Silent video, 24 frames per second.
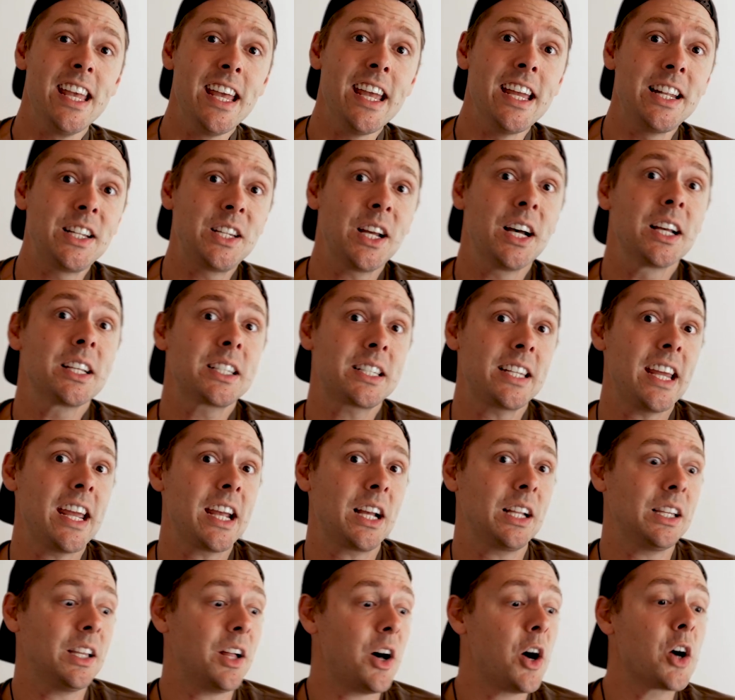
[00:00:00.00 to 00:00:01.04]
it does
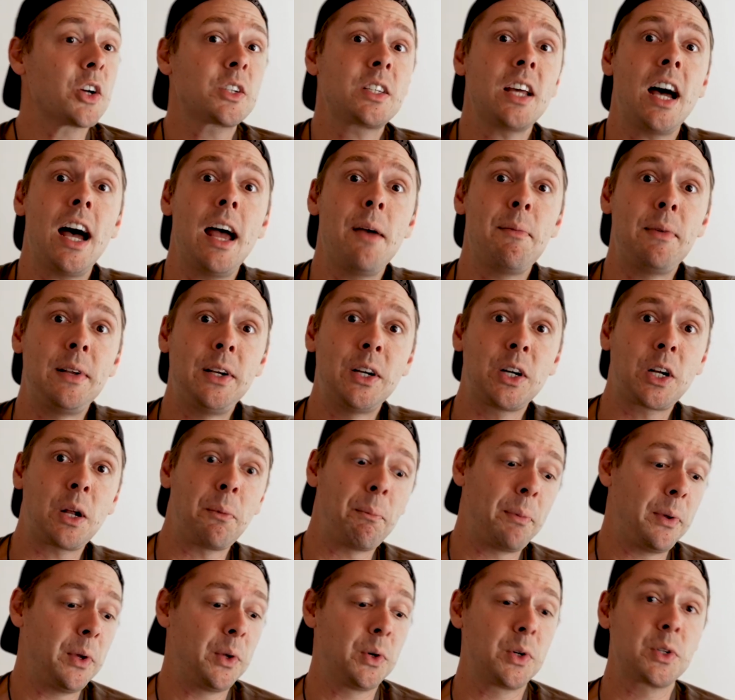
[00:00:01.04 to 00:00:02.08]
take a long time, and your
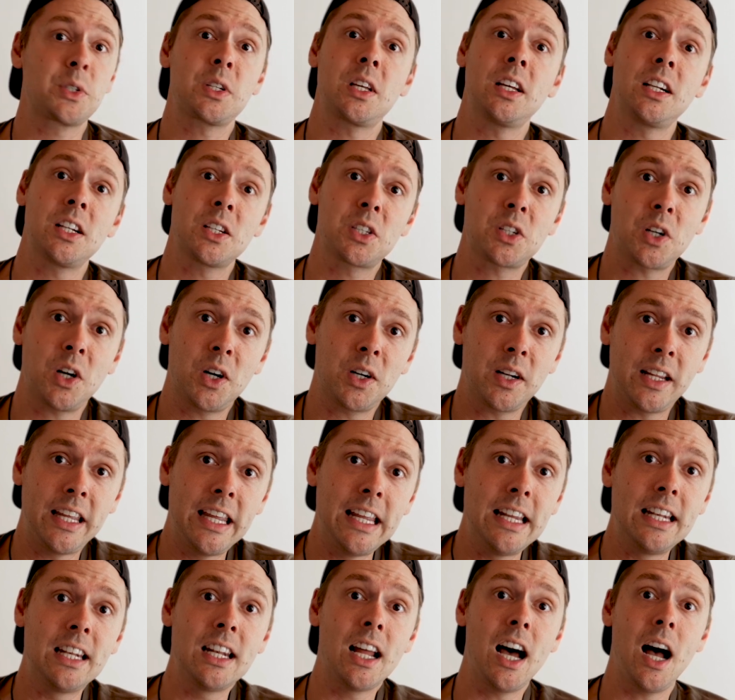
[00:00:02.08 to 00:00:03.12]
computer's gonna start
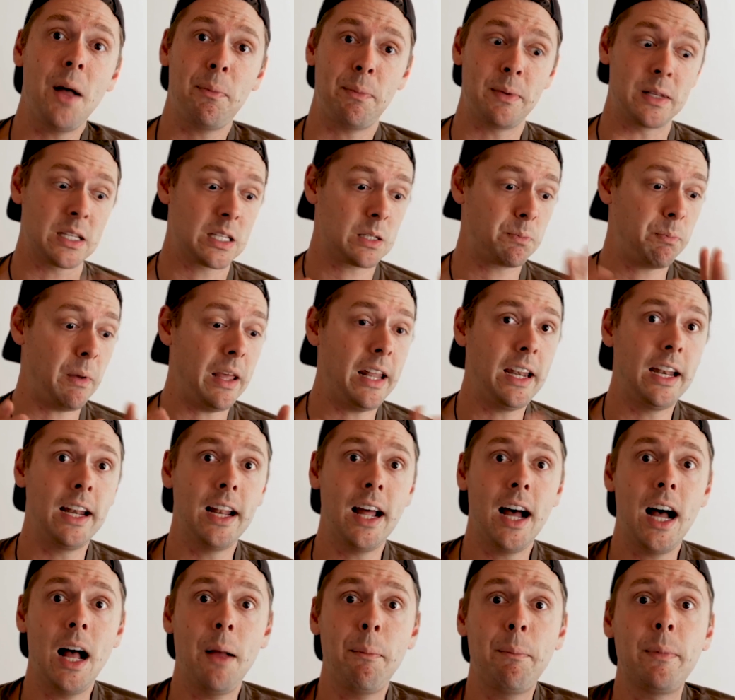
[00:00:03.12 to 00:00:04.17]
heating up and spinning
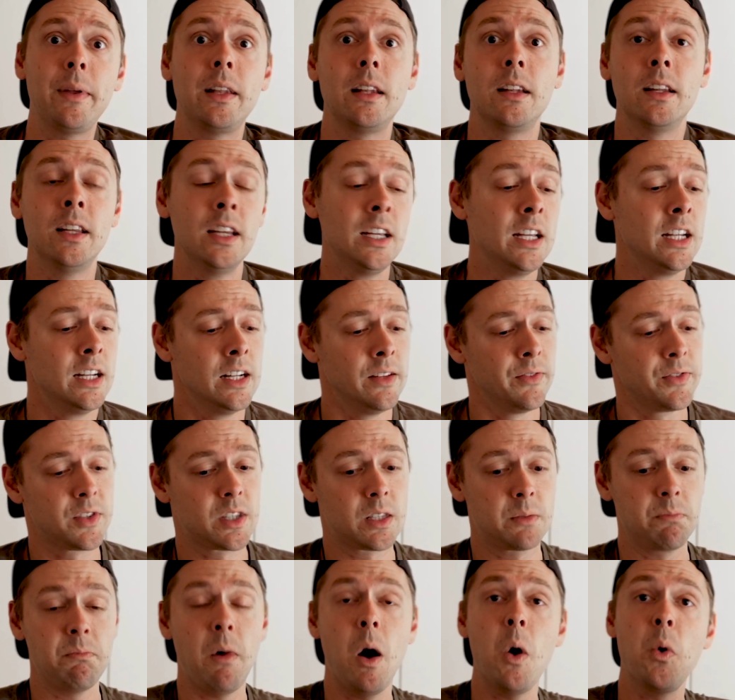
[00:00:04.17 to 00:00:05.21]
up and
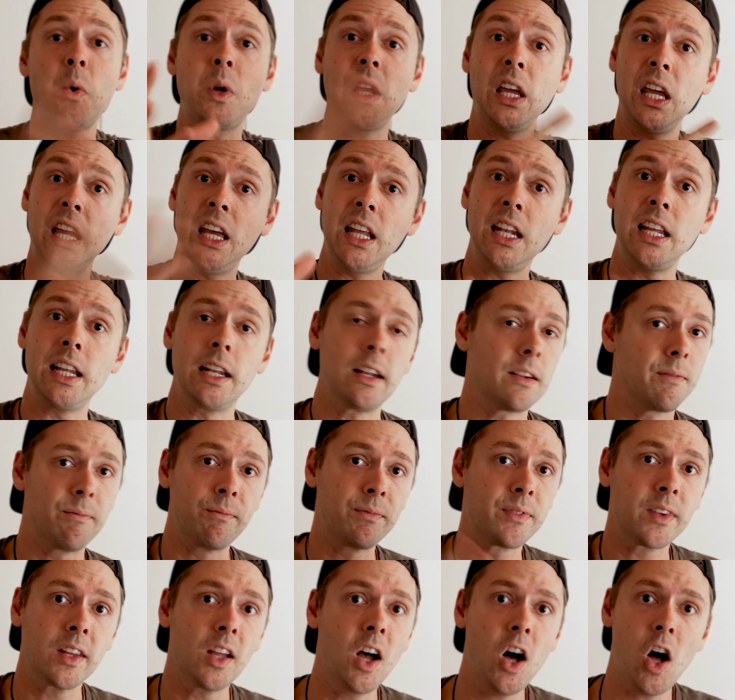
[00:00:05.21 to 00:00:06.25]
smoking and
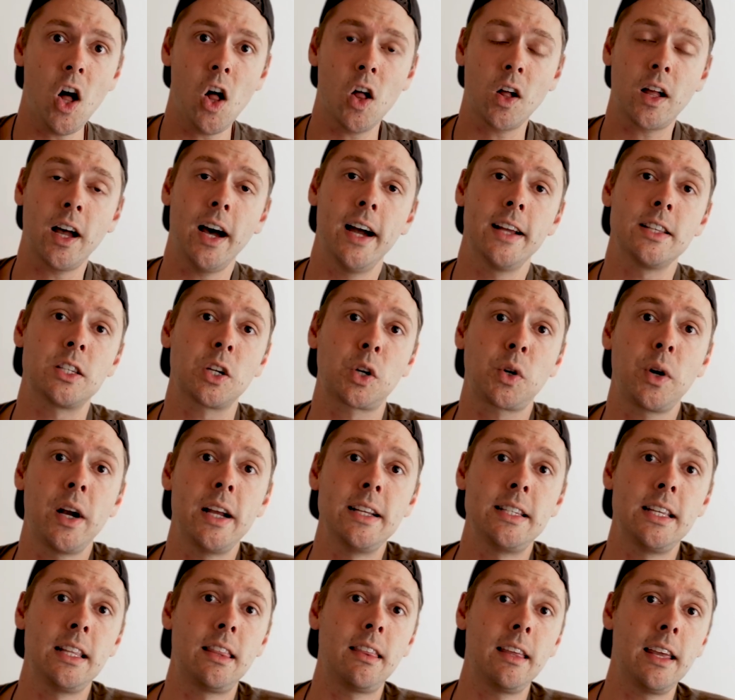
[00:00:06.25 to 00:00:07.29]
all kinds of
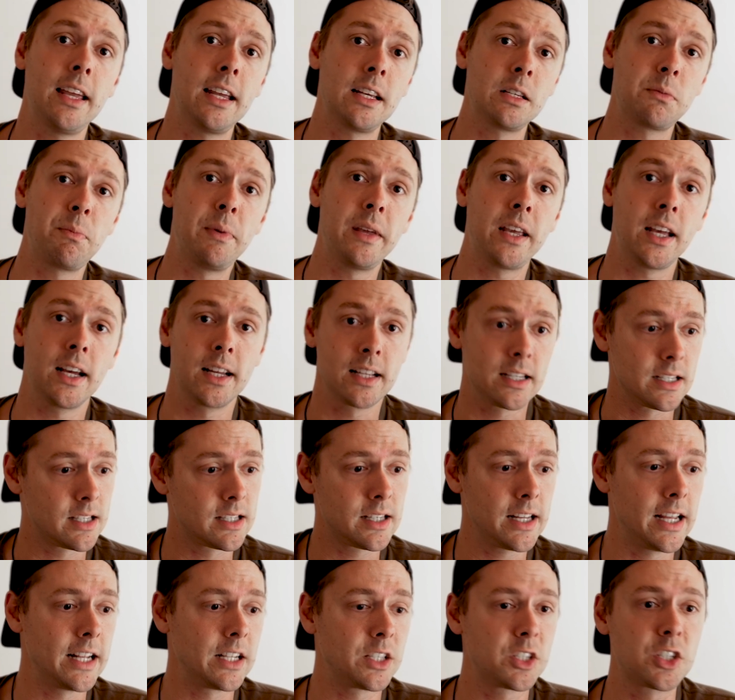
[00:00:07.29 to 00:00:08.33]
crazy things,
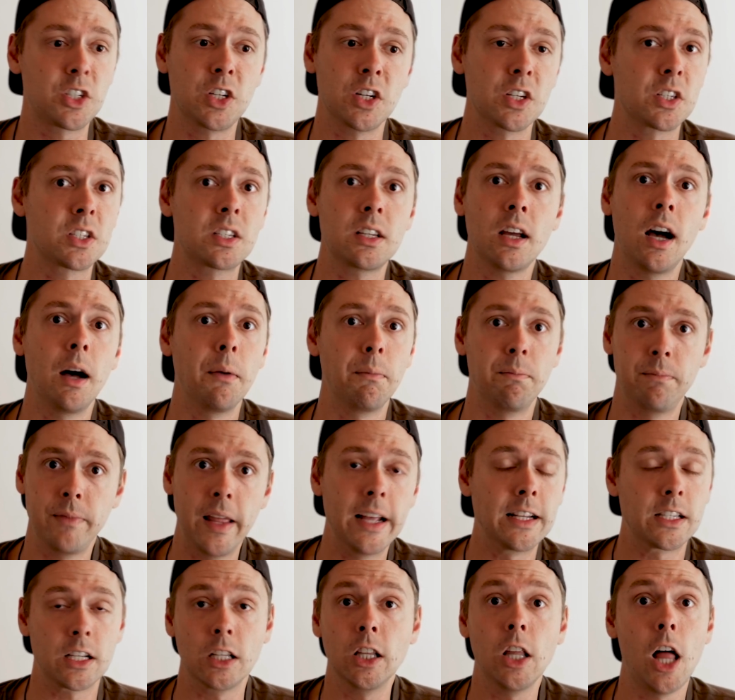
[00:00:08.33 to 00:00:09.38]
because it's just a,
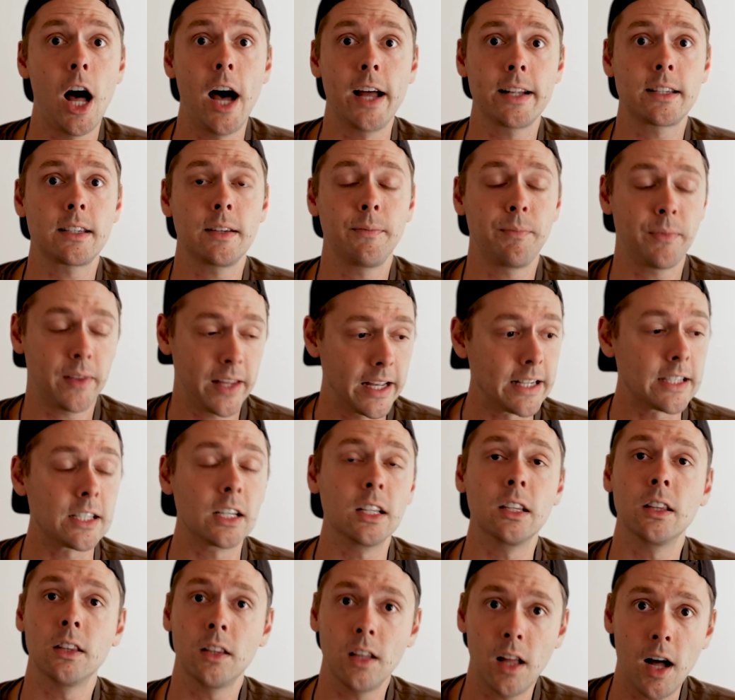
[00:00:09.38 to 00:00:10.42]
it's a lot. It's a
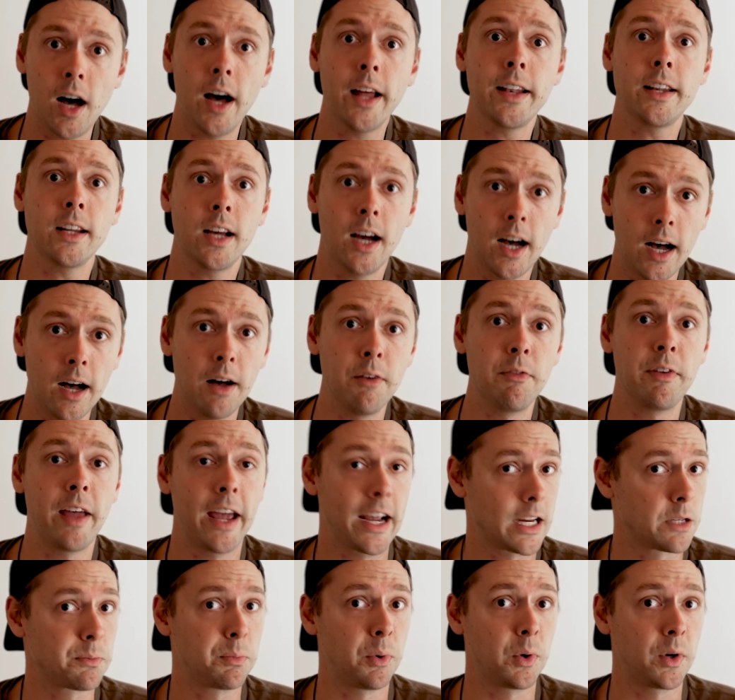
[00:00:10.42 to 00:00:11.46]
lot of
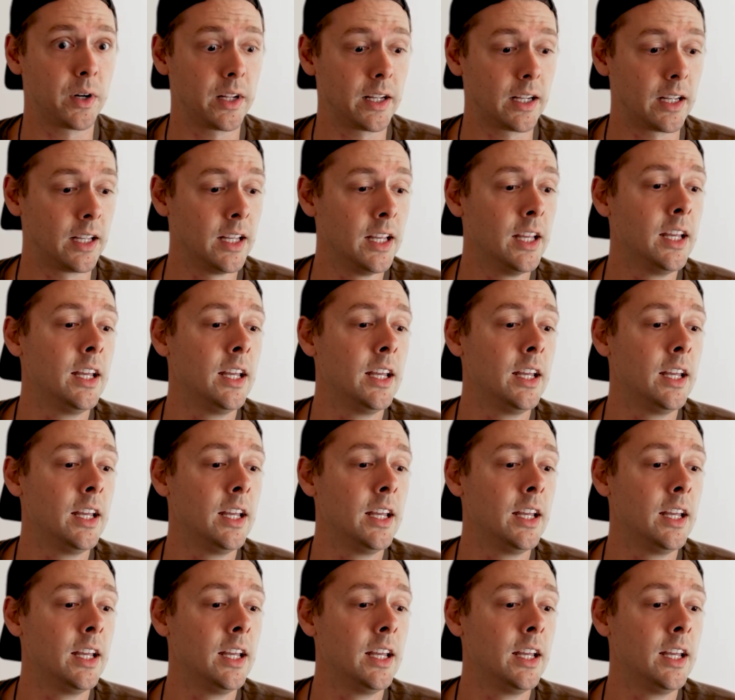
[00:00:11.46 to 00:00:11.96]
exporting,